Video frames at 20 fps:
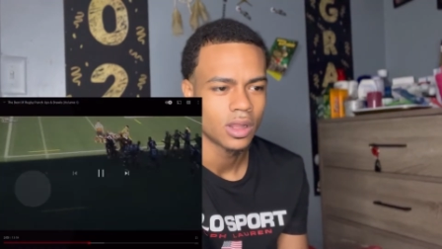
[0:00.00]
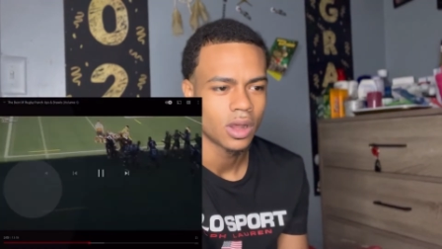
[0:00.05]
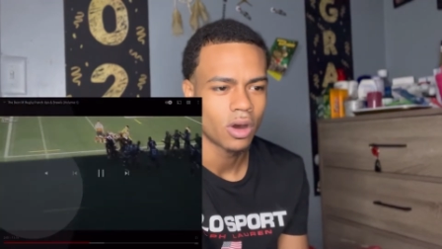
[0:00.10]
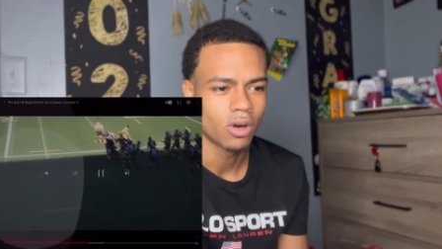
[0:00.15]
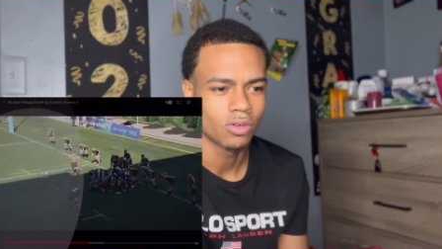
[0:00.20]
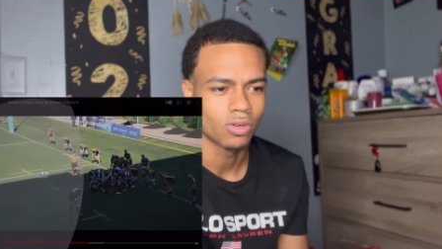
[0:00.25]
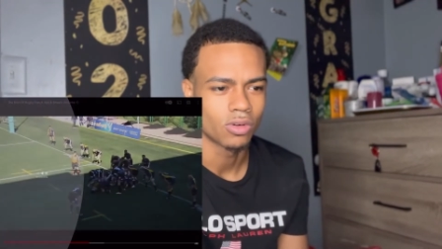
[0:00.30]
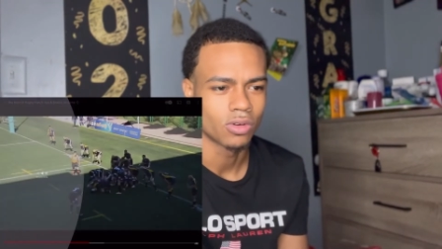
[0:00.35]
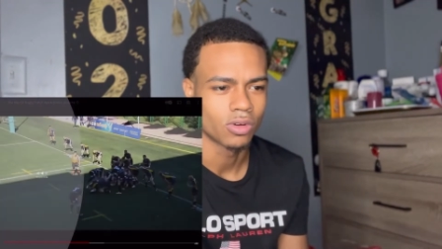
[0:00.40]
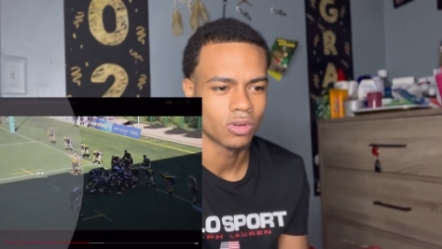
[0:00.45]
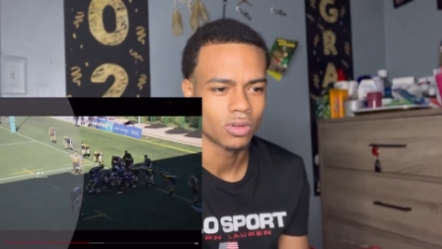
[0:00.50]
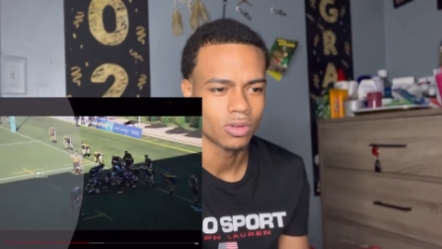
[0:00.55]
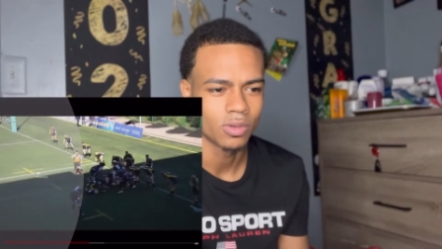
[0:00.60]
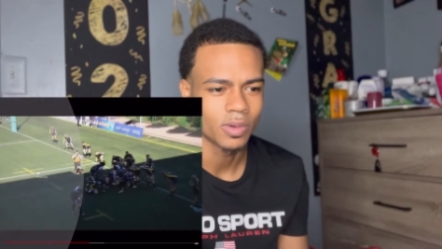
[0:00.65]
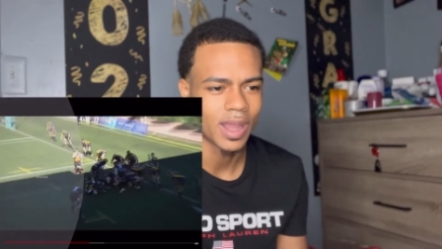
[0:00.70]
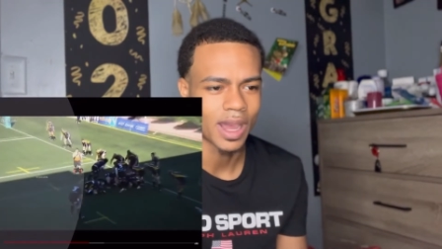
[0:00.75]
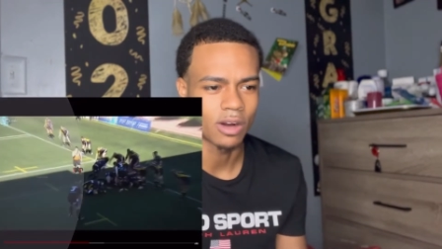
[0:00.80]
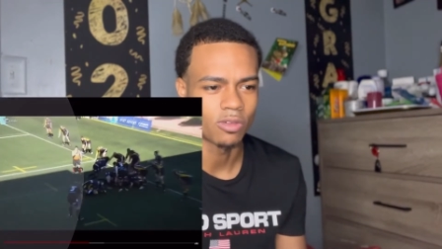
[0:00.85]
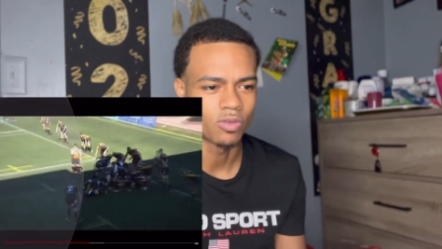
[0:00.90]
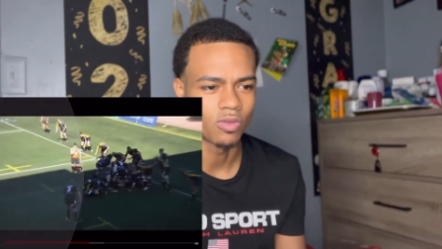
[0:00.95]
Hold on, we
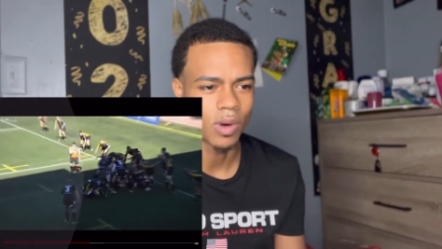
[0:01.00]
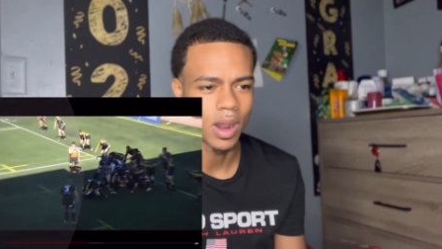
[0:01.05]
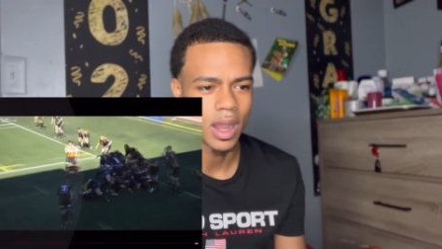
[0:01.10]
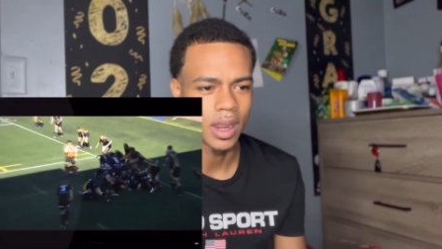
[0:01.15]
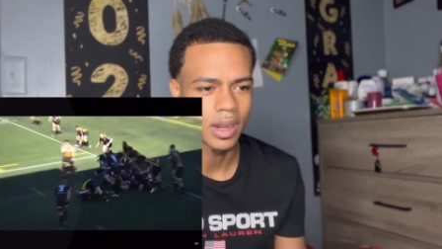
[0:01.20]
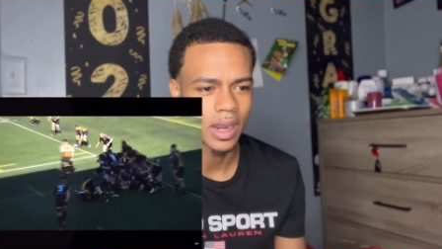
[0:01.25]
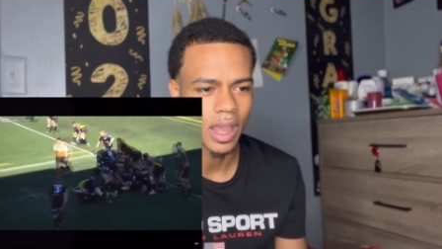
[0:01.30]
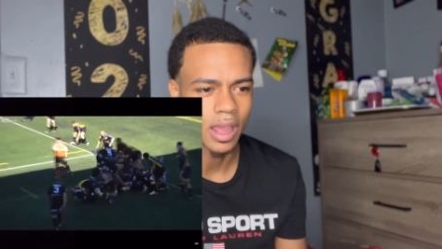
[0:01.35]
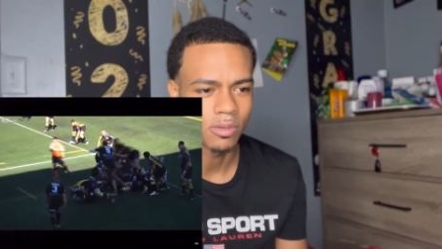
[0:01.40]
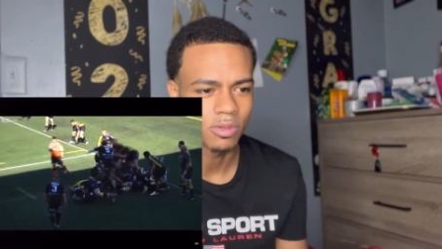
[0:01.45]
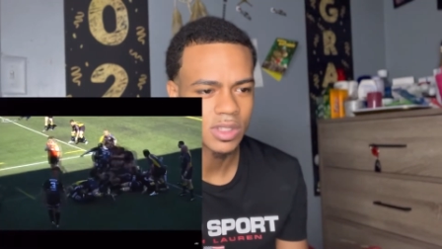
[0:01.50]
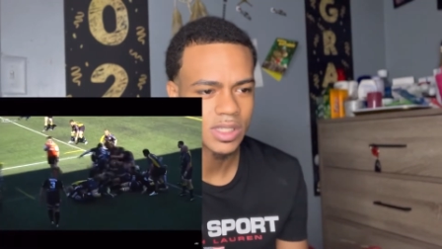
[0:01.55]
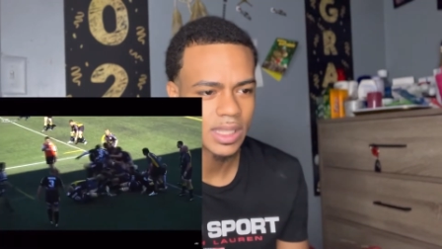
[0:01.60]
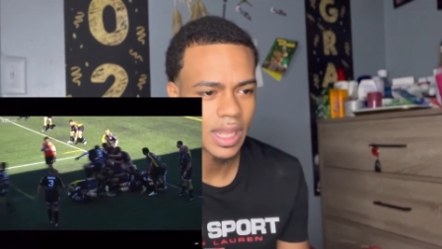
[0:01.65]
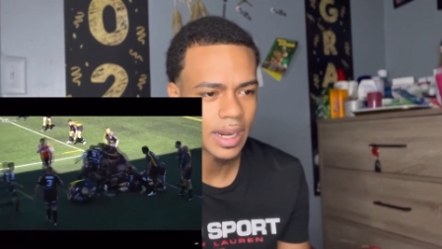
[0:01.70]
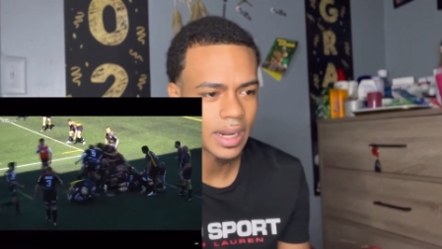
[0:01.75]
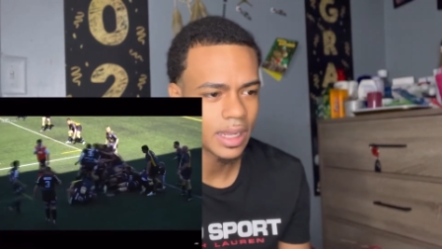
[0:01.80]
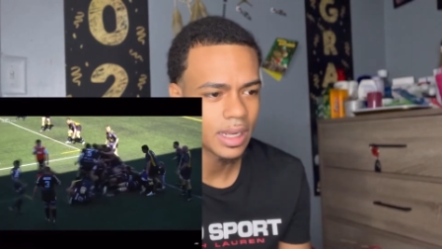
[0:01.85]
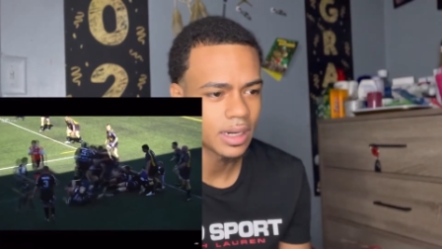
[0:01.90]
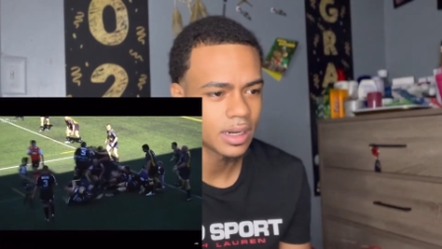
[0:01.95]
gotta run now. What's that
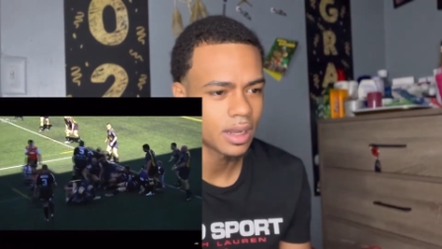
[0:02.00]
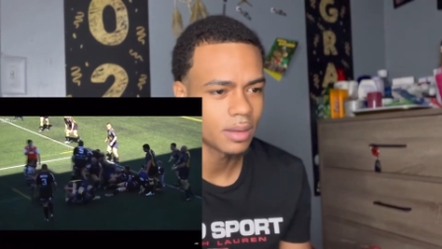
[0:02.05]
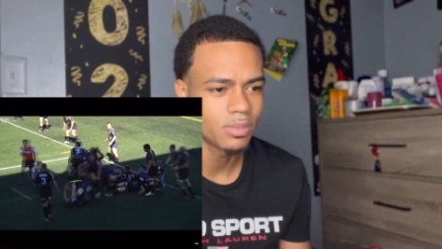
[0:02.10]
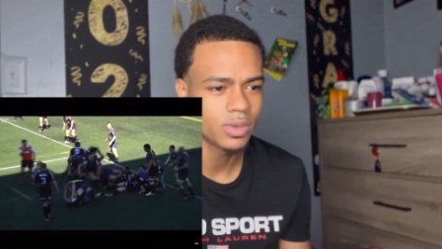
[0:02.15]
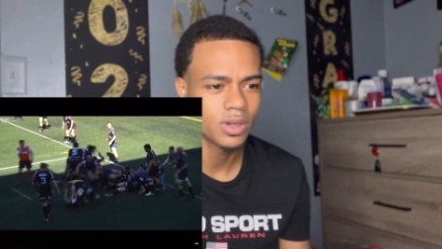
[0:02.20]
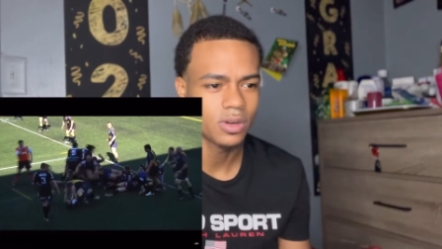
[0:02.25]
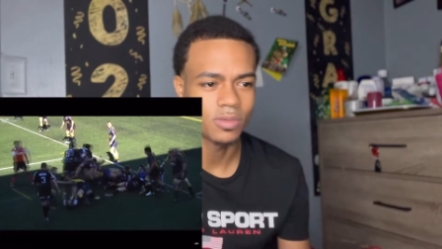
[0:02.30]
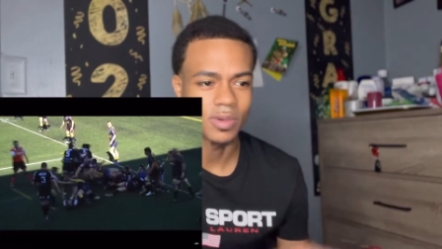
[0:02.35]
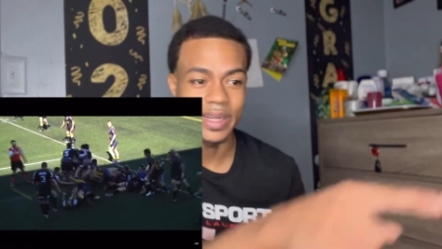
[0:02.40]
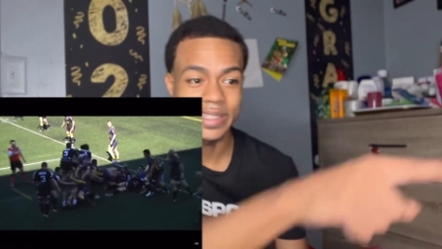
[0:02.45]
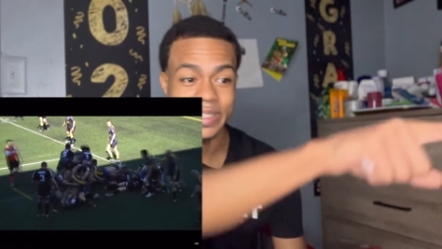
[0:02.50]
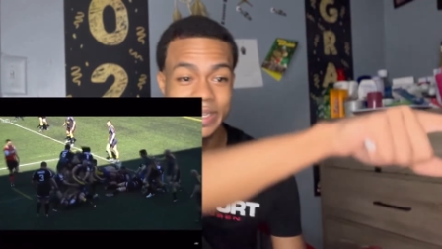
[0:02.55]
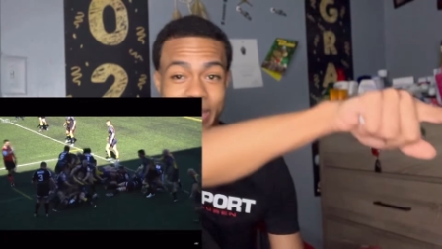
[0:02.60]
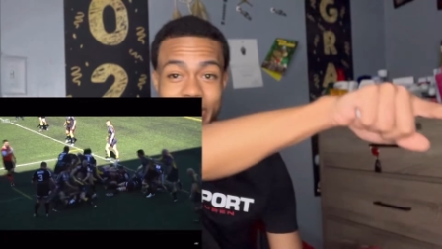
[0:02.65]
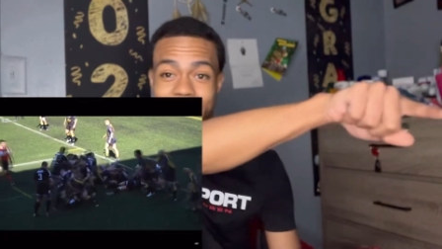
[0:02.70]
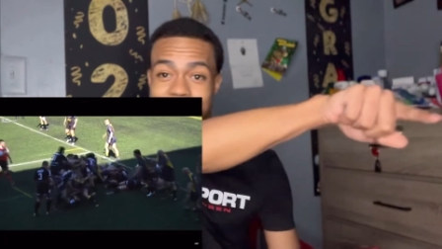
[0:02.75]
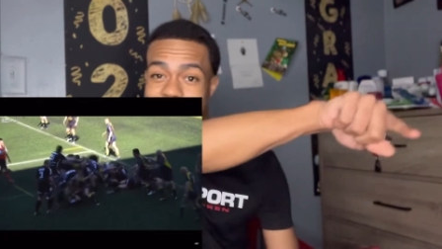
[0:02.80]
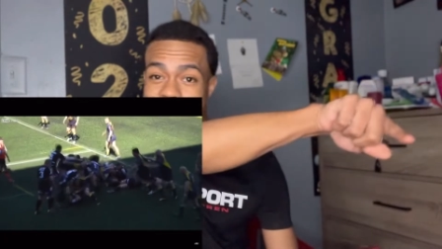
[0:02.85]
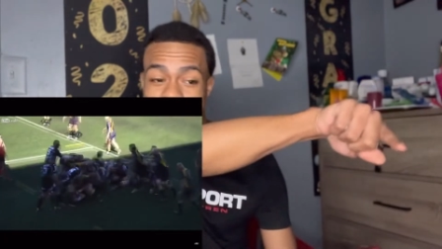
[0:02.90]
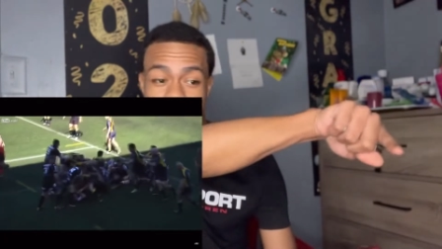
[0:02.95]
nigga number? Watch that
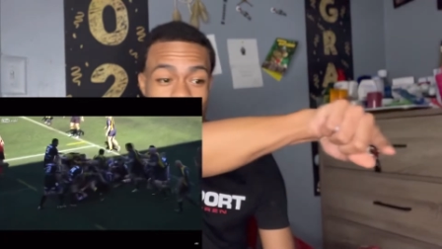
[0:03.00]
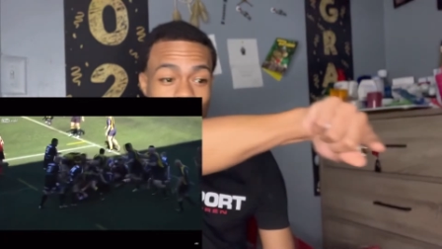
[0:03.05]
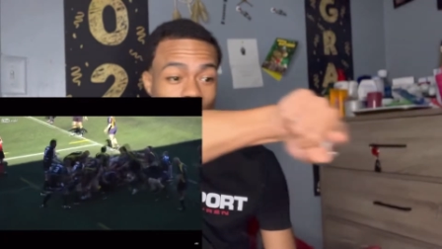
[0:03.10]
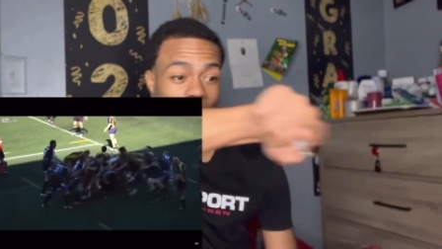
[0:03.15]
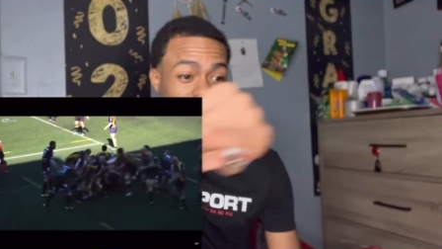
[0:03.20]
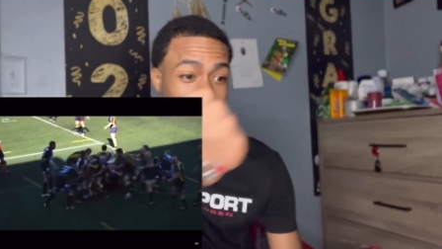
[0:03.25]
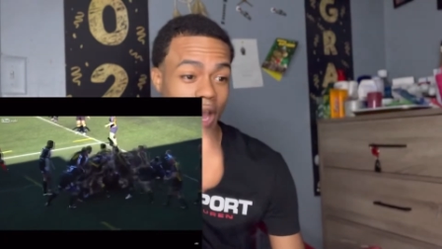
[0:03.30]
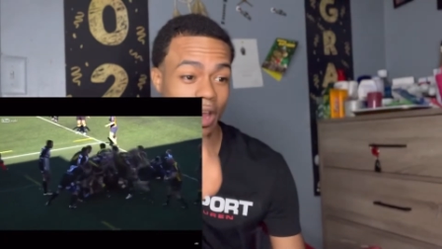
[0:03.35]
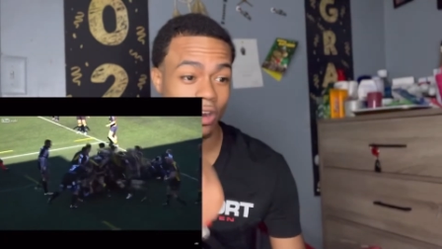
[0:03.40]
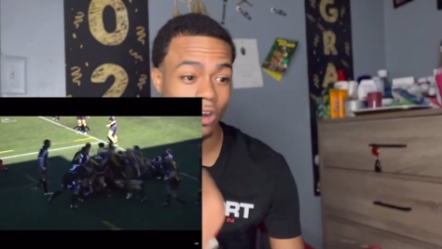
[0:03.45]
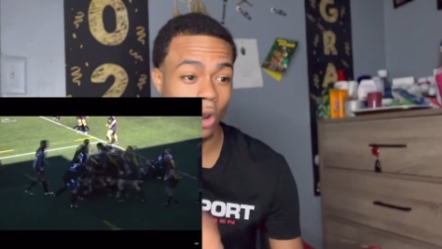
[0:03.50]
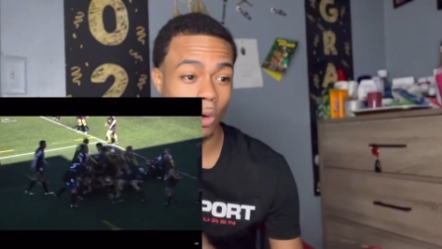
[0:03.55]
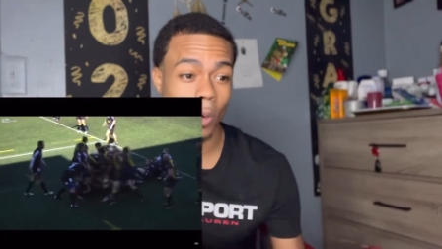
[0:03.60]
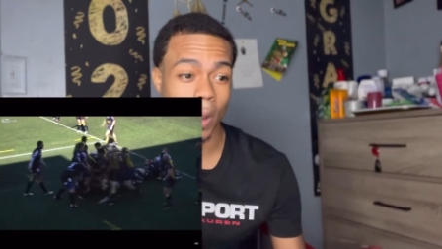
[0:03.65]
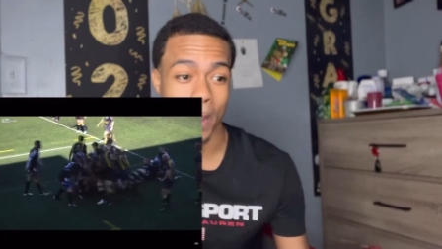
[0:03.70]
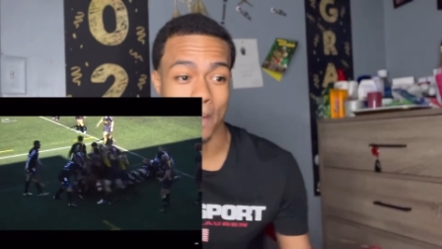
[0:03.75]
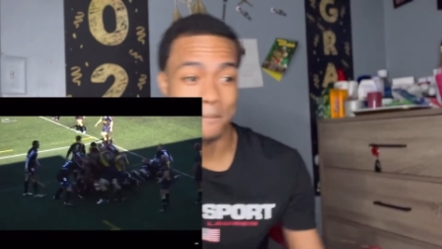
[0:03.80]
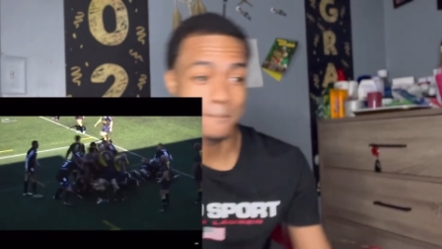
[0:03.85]
nigga just run out of nowhere.